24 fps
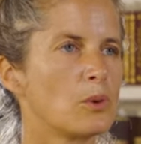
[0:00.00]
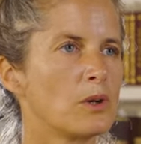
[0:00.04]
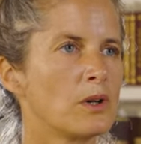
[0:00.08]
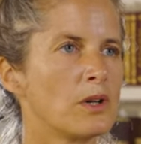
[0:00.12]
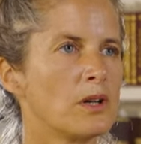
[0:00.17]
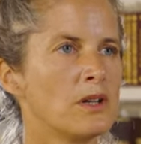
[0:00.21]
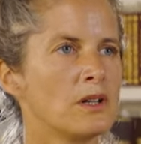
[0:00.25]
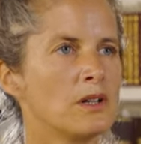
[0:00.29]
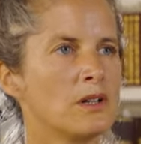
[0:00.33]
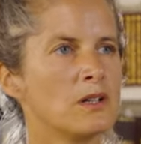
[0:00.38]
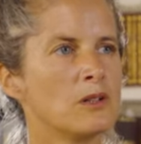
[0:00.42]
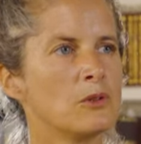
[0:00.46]

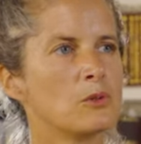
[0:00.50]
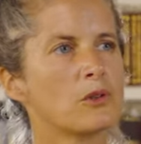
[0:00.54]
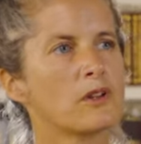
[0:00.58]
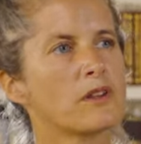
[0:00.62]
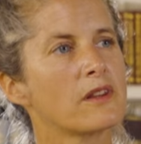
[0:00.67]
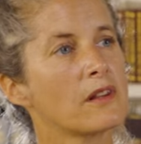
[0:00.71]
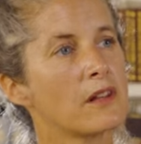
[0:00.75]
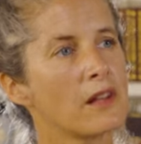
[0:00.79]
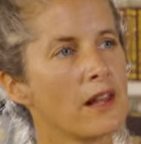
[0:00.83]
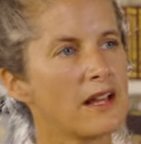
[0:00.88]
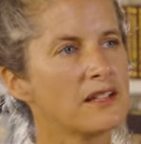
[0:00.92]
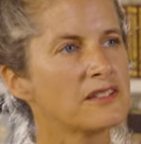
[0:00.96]
uh, with
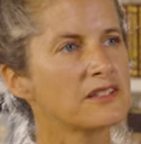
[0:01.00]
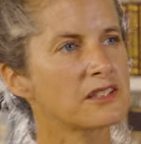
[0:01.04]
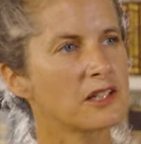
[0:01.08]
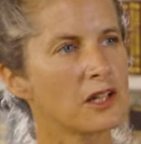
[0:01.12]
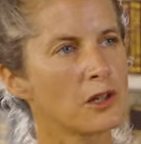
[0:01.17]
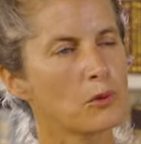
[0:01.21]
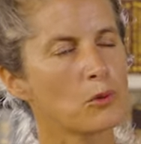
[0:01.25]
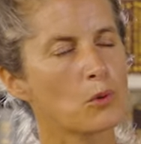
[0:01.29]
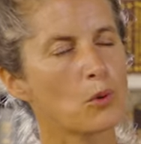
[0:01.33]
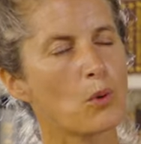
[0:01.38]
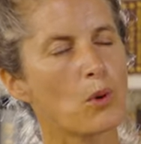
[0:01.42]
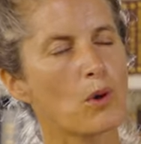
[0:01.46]
the
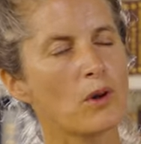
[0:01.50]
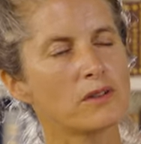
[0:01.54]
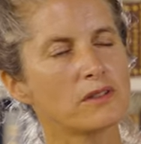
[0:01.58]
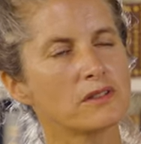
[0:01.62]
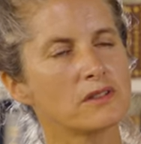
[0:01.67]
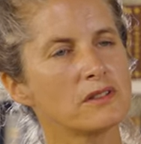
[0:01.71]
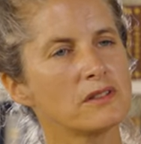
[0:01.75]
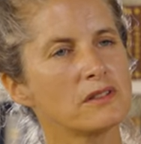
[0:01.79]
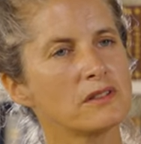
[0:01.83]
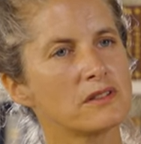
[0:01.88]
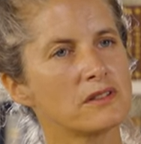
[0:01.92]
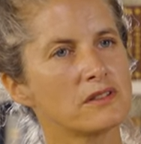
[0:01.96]
Landscape
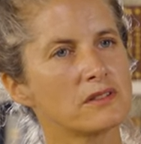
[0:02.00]
Quartet.